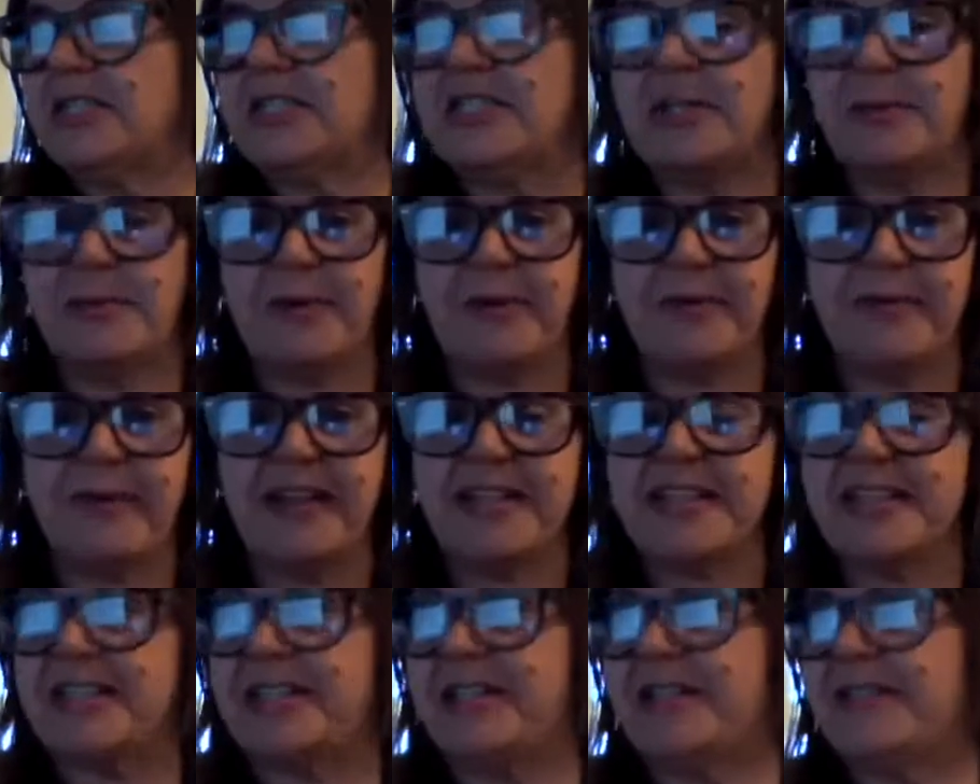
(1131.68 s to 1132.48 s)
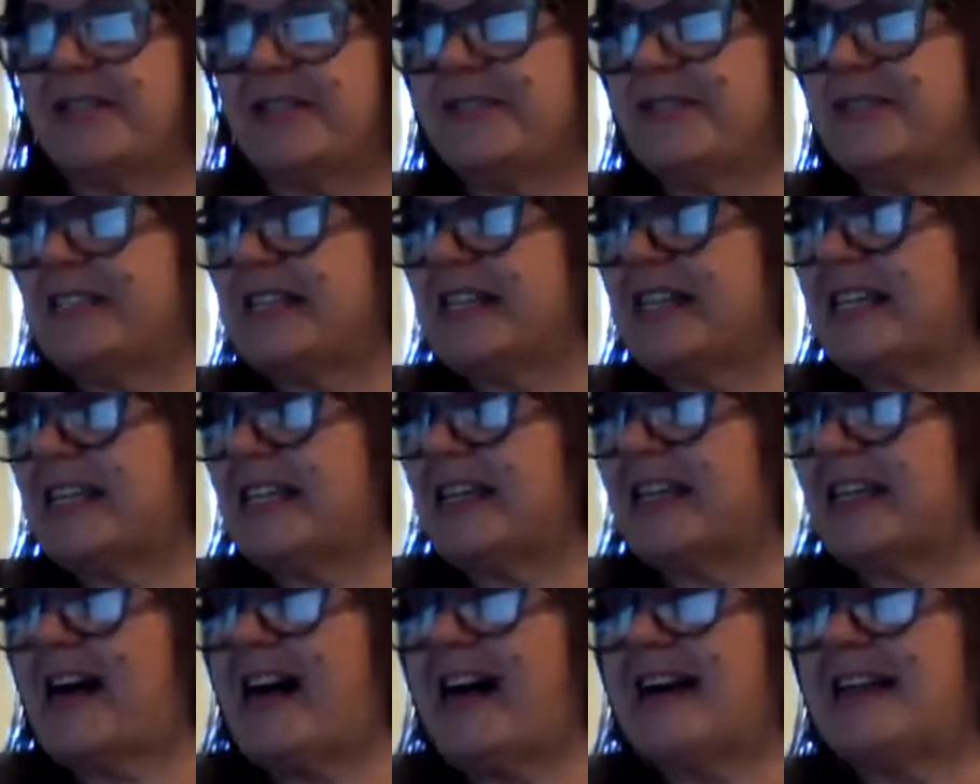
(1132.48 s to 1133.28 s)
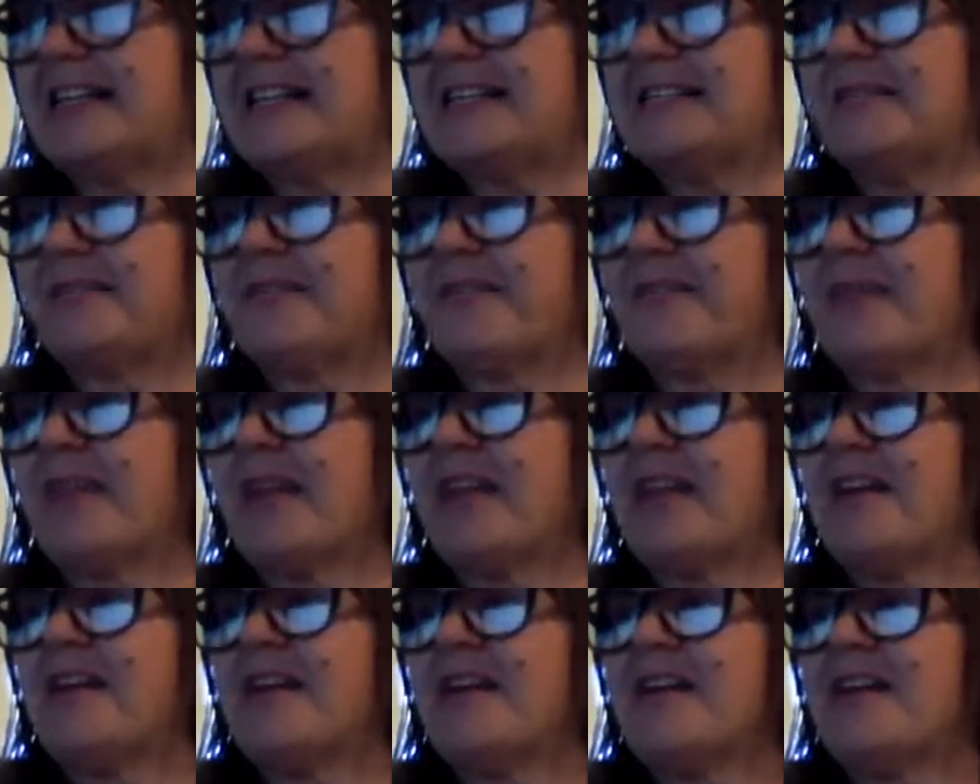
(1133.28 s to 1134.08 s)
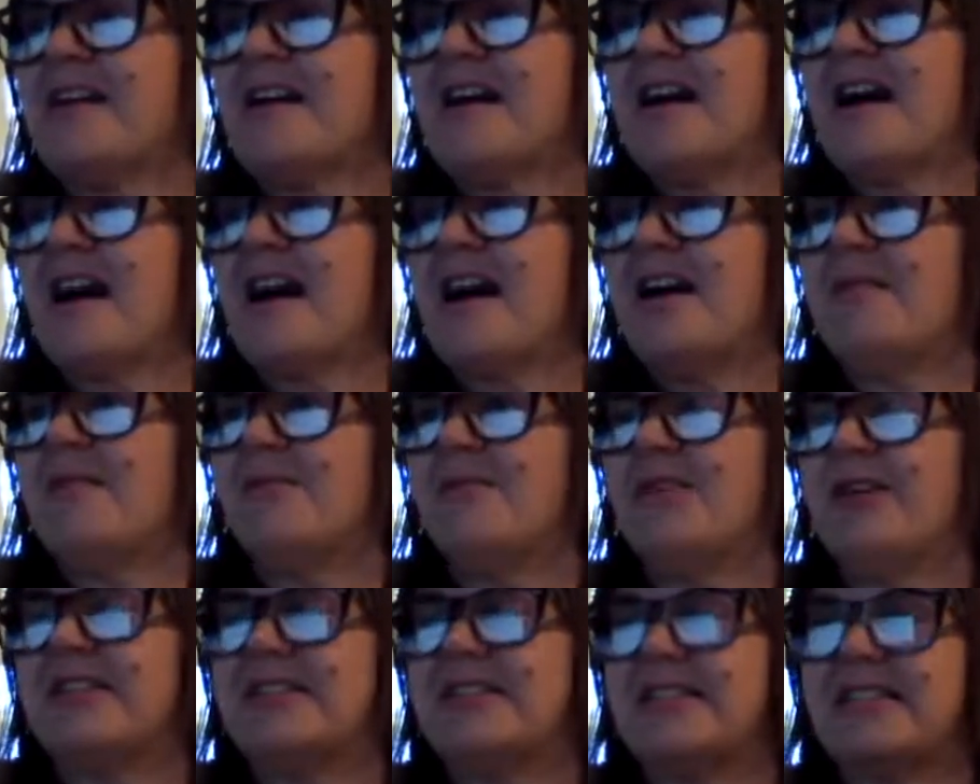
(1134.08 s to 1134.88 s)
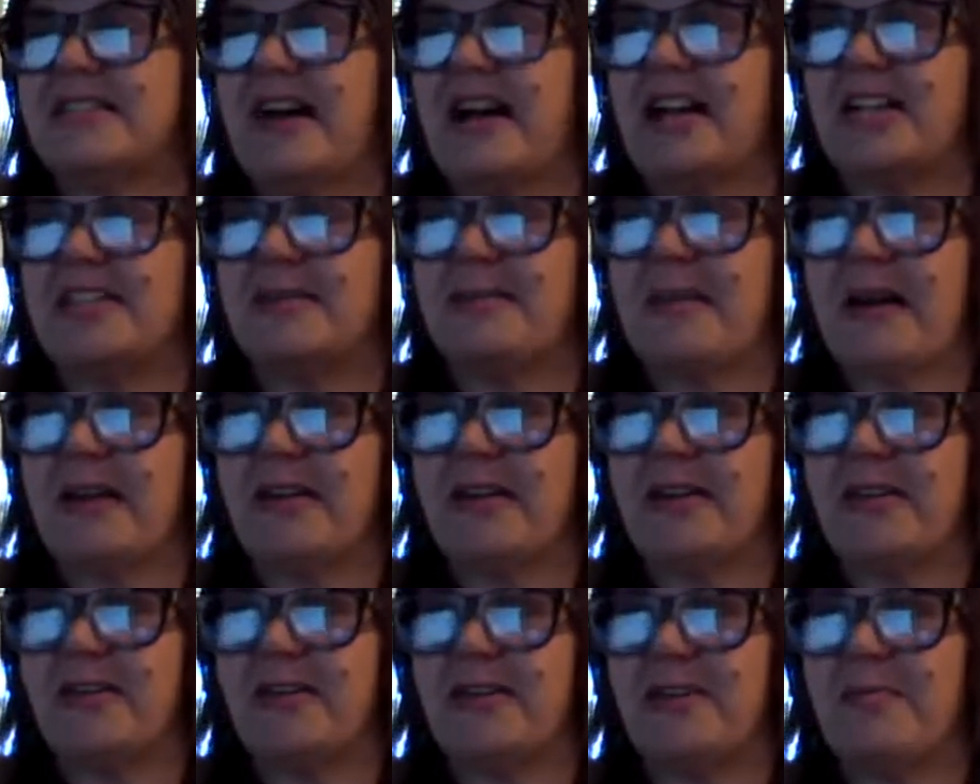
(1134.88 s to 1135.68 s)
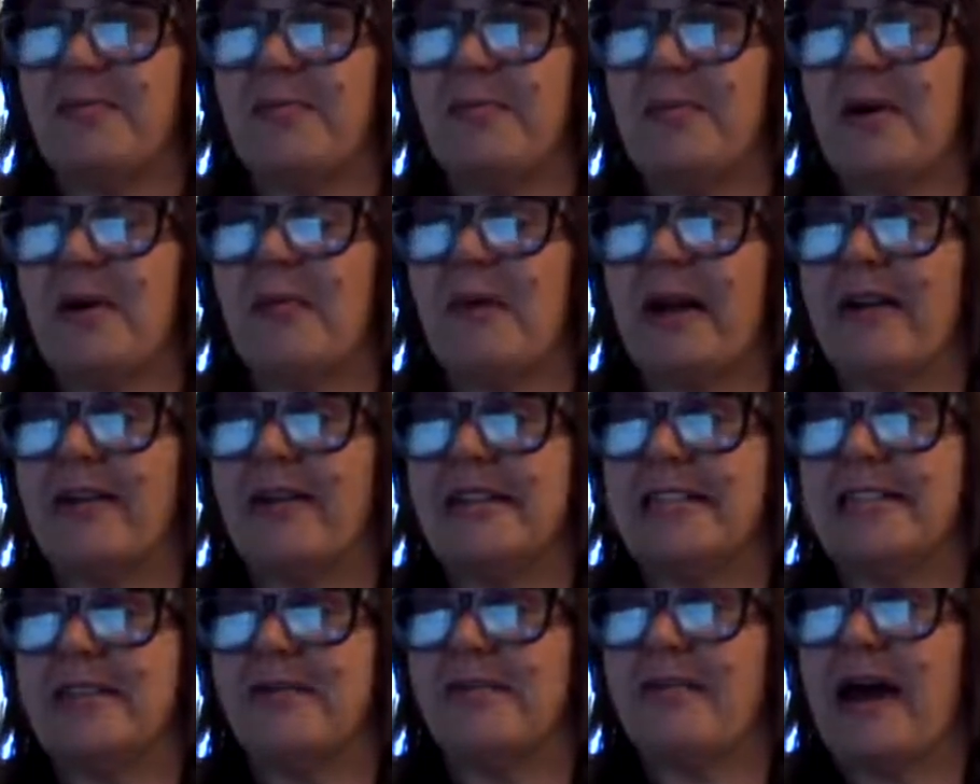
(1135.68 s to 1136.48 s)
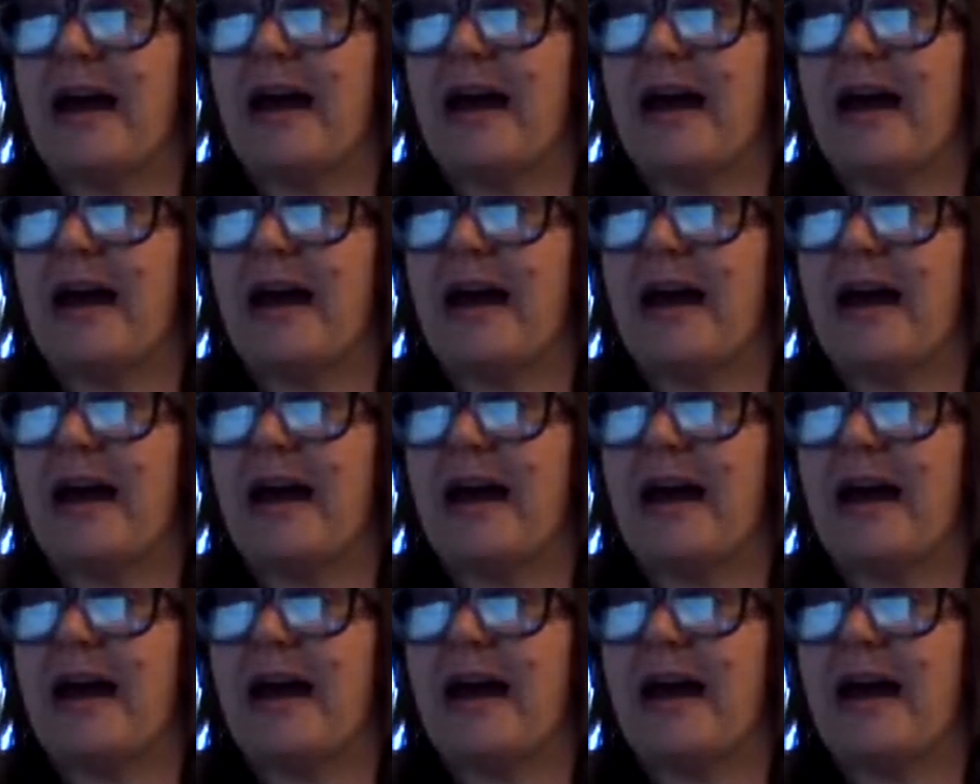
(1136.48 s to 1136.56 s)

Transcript: super fun to use in the class. We also talked about, the awareness of